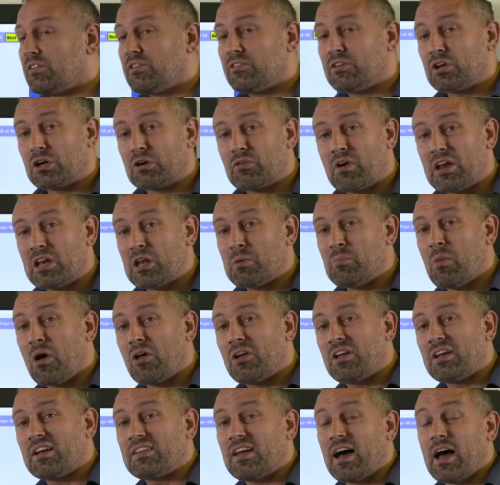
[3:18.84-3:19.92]
this is a great
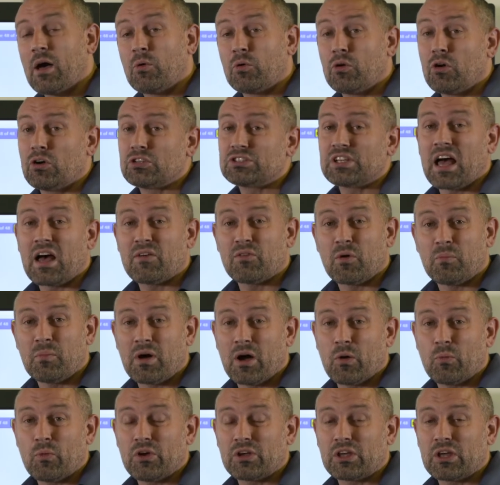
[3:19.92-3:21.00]
mnemonic that I would also have on
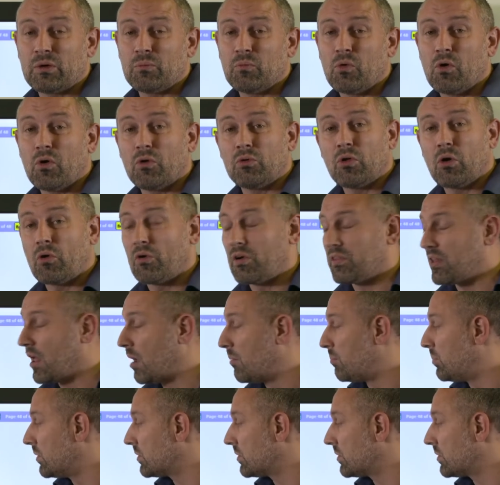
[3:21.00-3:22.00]
my working wall or in their